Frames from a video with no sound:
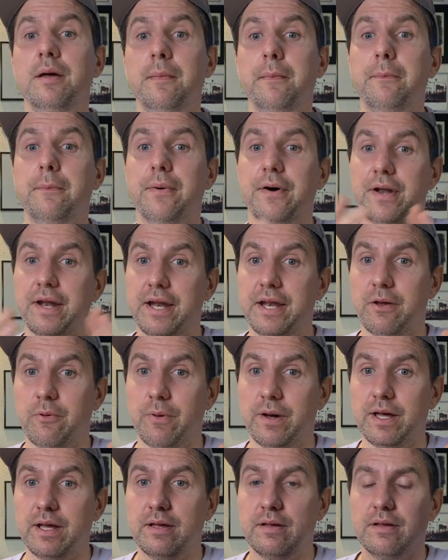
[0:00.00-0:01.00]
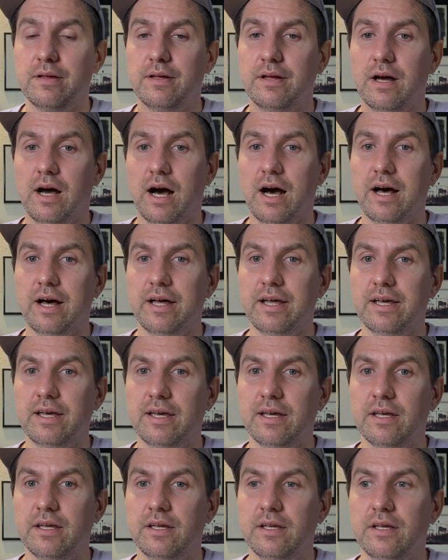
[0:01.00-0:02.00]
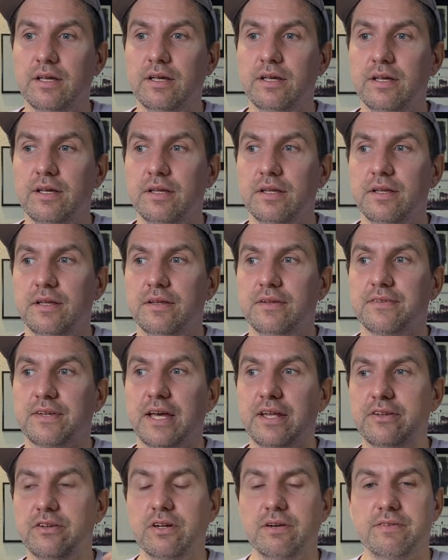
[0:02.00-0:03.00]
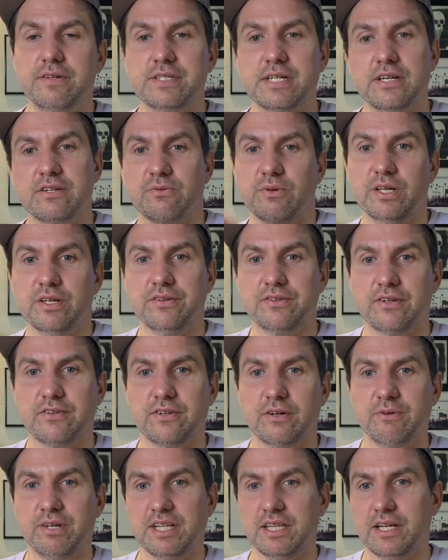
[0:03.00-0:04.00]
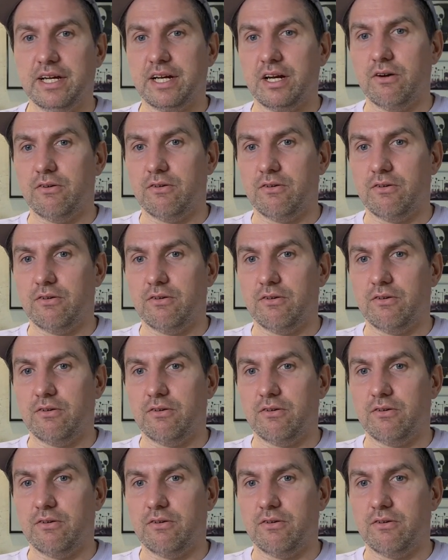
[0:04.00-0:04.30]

But anyway, I skate 2 different size wheels because I really like a